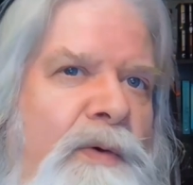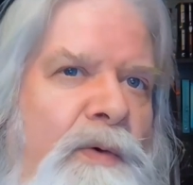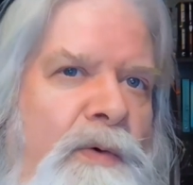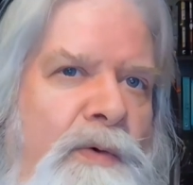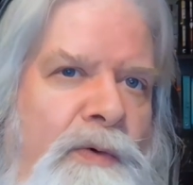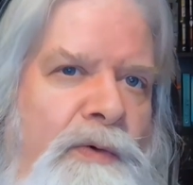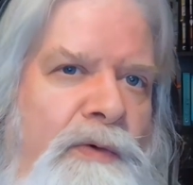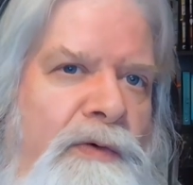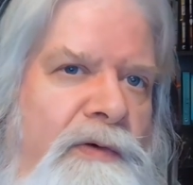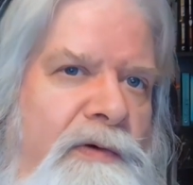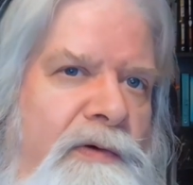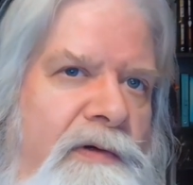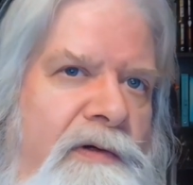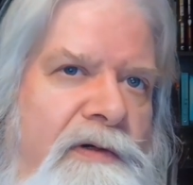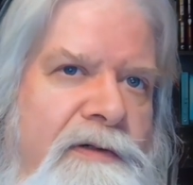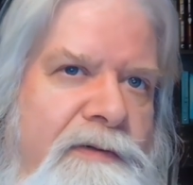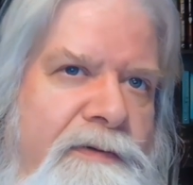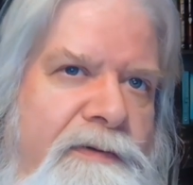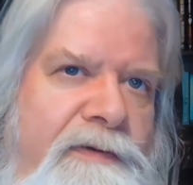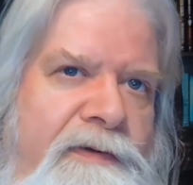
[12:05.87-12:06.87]
Or
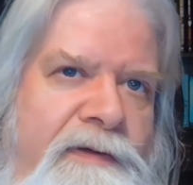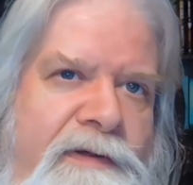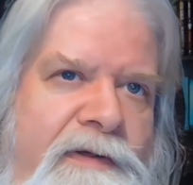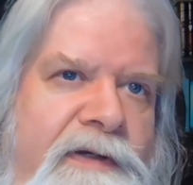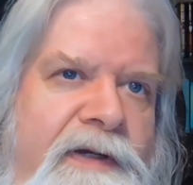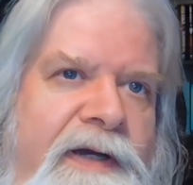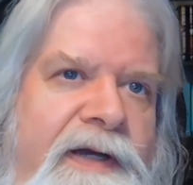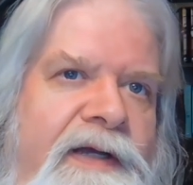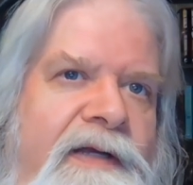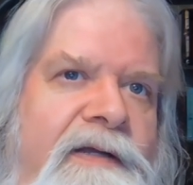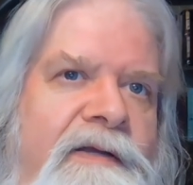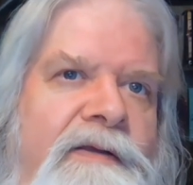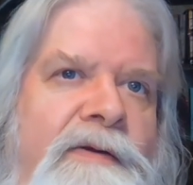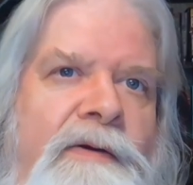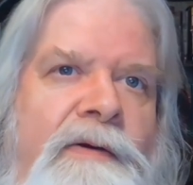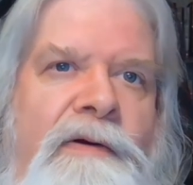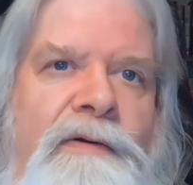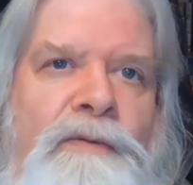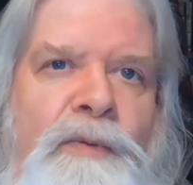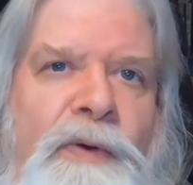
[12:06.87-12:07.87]
longer than the night,
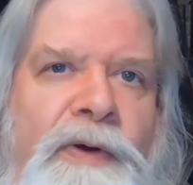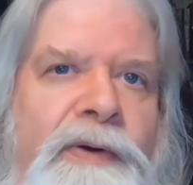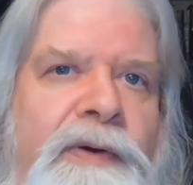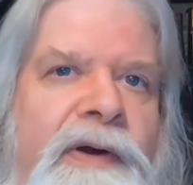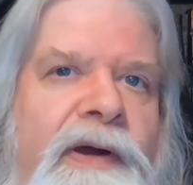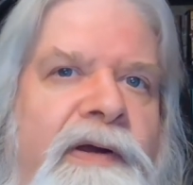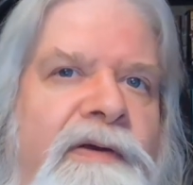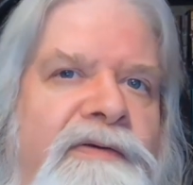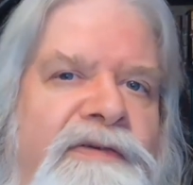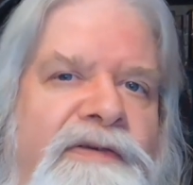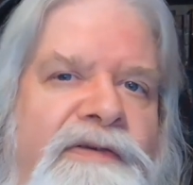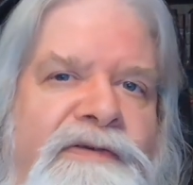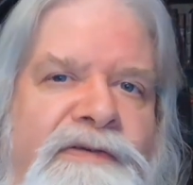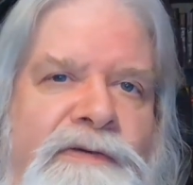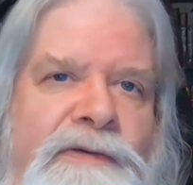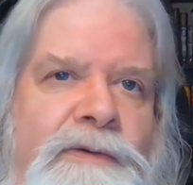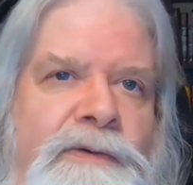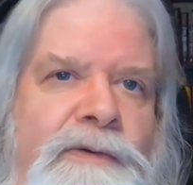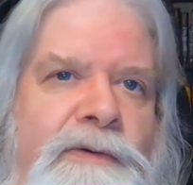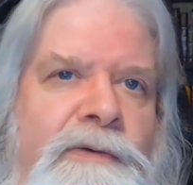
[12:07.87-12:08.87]
there are
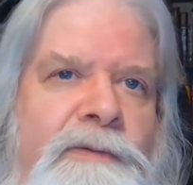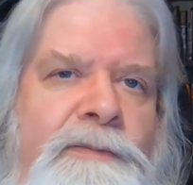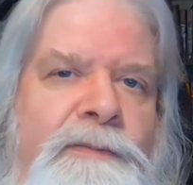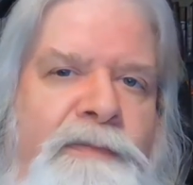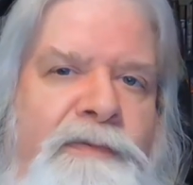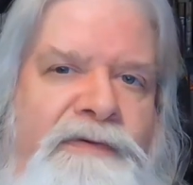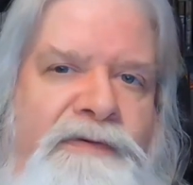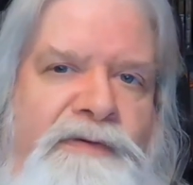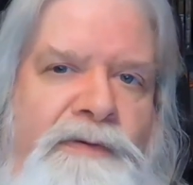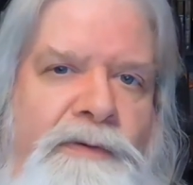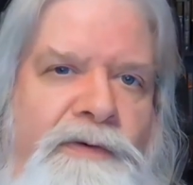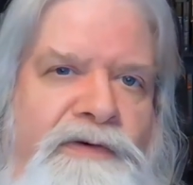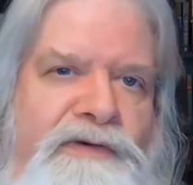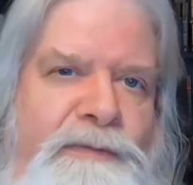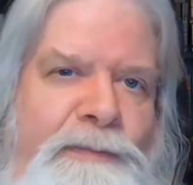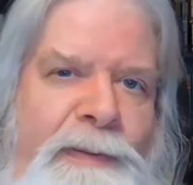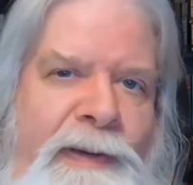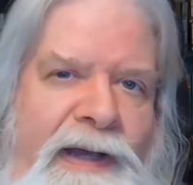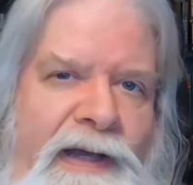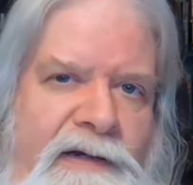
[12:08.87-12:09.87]
warehouses or
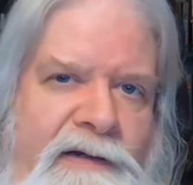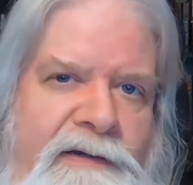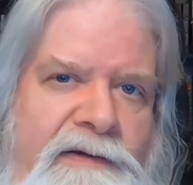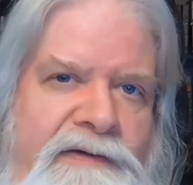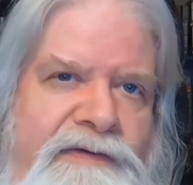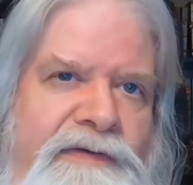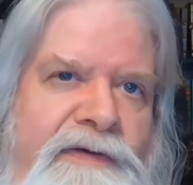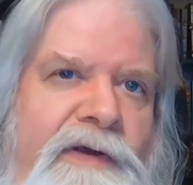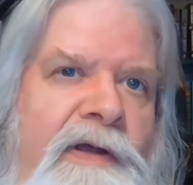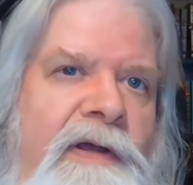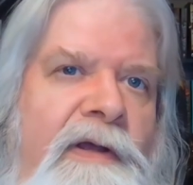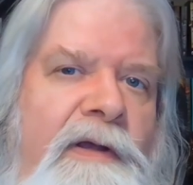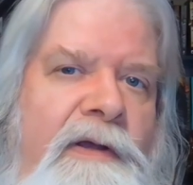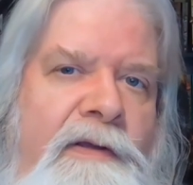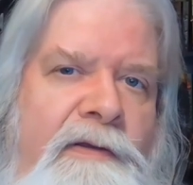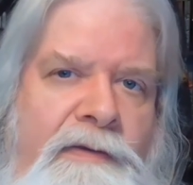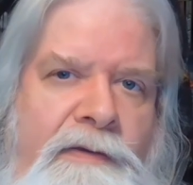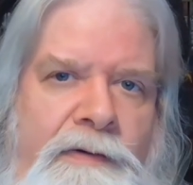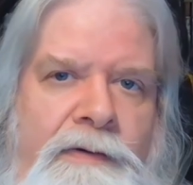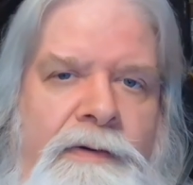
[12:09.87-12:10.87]
storage paddocks.
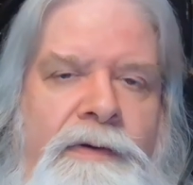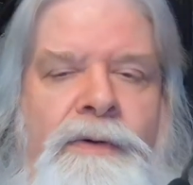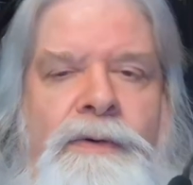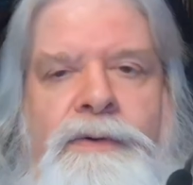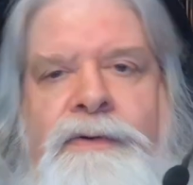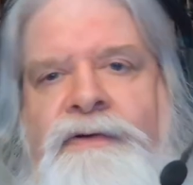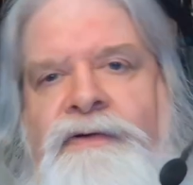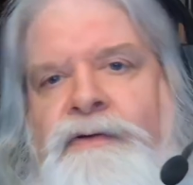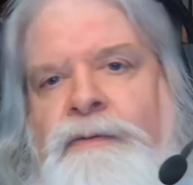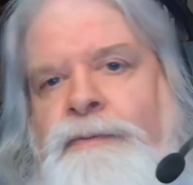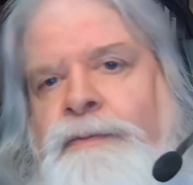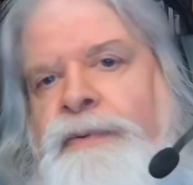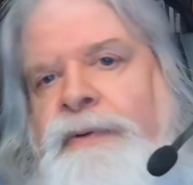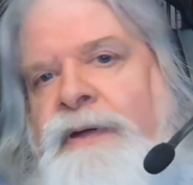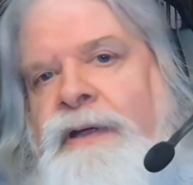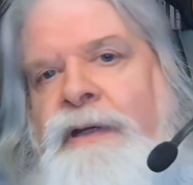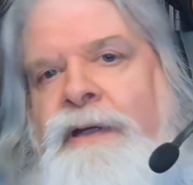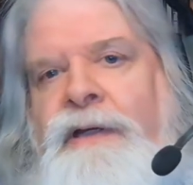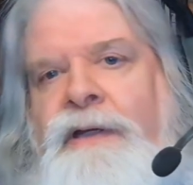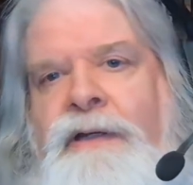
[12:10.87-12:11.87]
There are going to
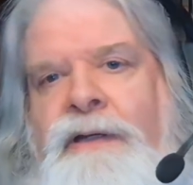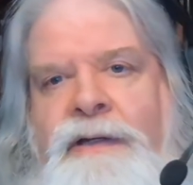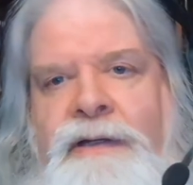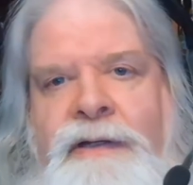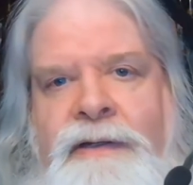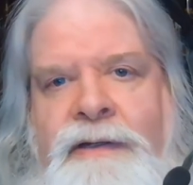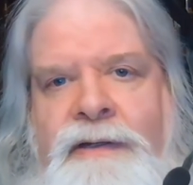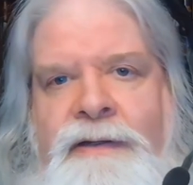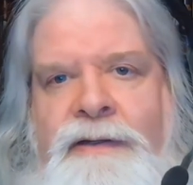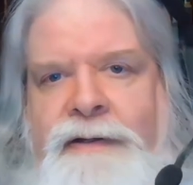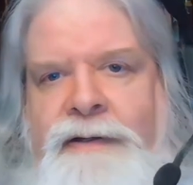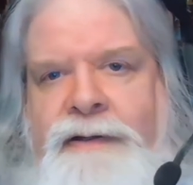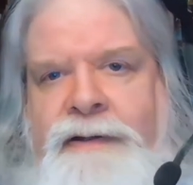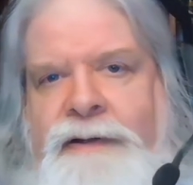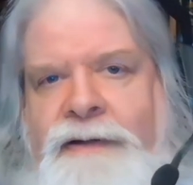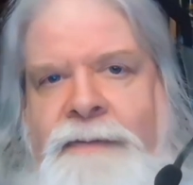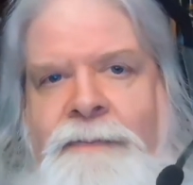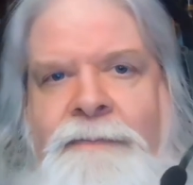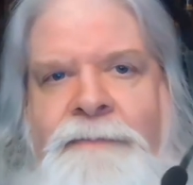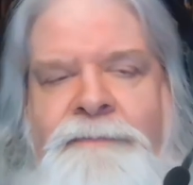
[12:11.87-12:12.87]
be
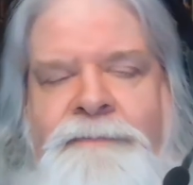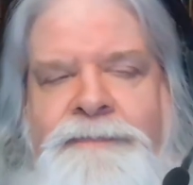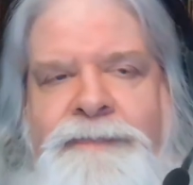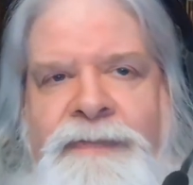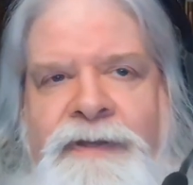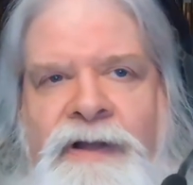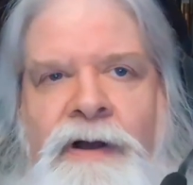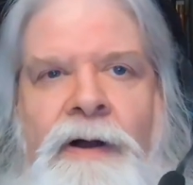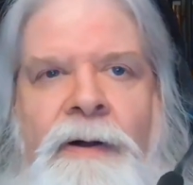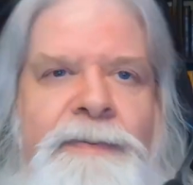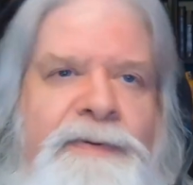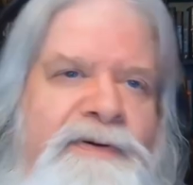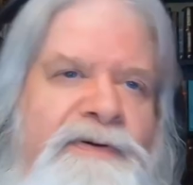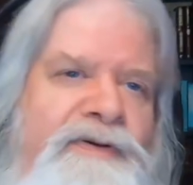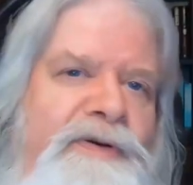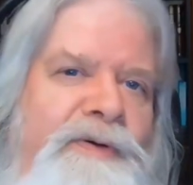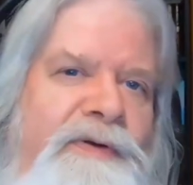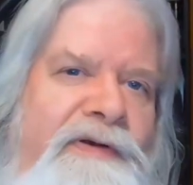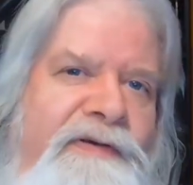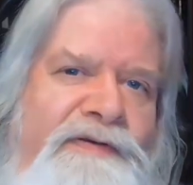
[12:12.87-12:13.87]

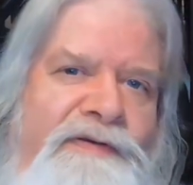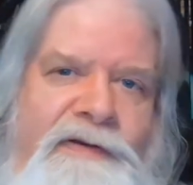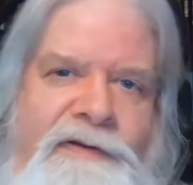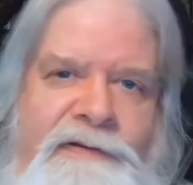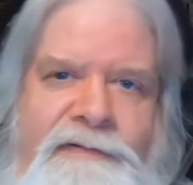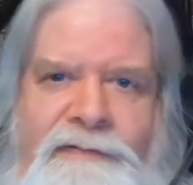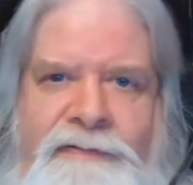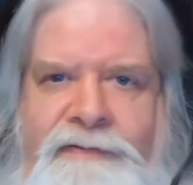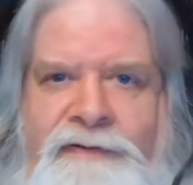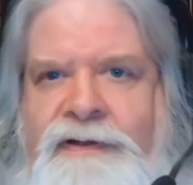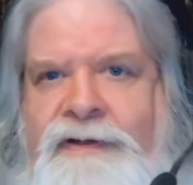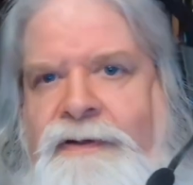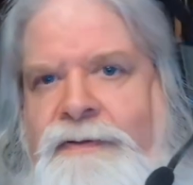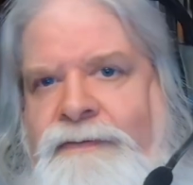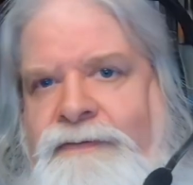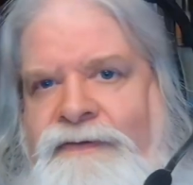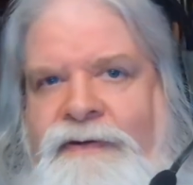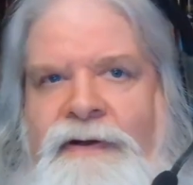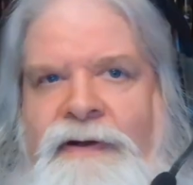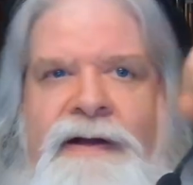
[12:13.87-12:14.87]
opportunistic
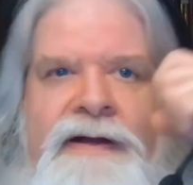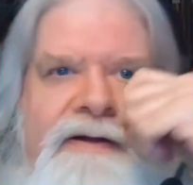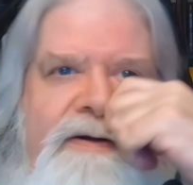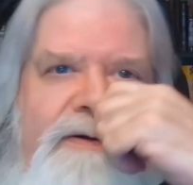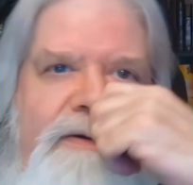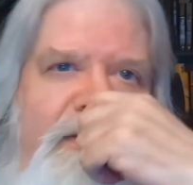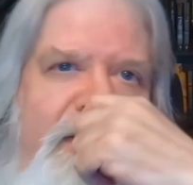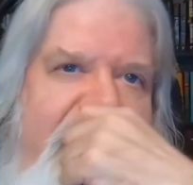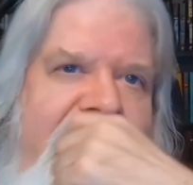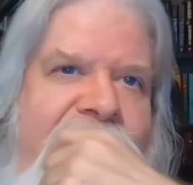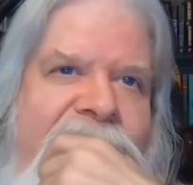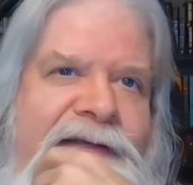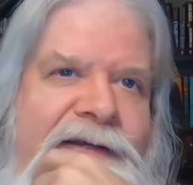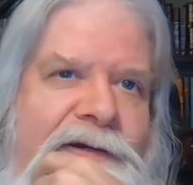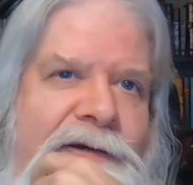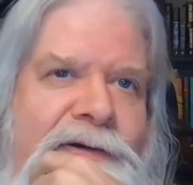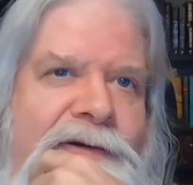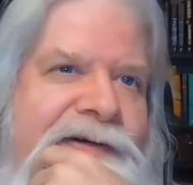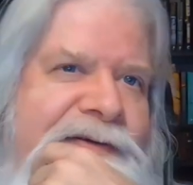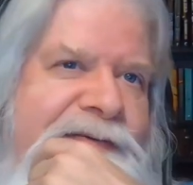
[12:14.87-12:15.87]
thieves. There's no